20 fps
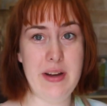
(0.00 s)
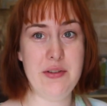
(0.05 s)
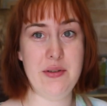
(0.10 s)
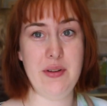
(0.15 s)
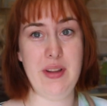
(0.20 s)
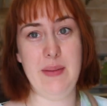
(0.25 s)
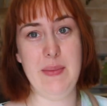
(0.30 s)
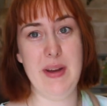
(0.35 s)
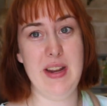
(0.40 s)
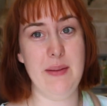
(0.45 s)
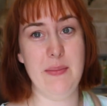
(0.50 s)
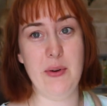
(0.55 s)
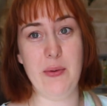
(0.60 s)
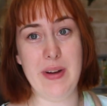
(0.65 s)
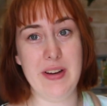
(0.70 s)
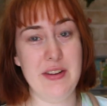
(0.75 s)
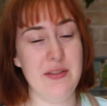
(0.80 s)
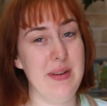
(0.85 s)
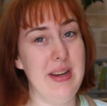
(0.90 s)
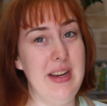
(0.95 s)
my truly me number
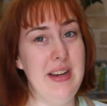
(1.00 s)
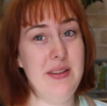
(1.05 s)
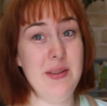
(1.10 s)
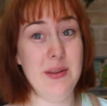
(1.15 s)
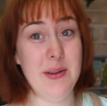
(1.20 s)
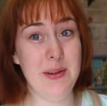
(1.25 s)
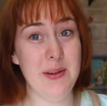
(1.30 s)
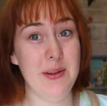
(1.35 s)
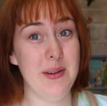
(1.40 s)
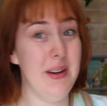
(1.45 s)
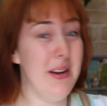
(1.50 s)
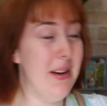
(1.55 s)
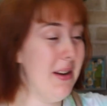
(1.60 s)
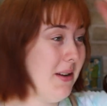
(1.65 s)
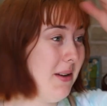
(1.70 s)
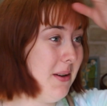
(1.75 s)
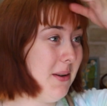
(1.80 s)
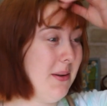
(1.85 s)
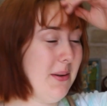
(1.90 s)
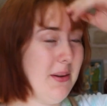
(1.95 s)
122,
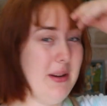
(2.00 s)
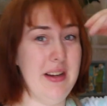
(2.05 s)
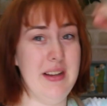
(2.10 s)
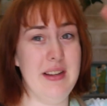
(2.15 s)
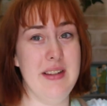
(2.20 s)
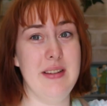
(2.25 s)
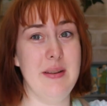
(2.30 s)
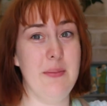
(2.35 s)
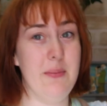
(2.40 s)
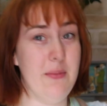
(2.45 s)
who is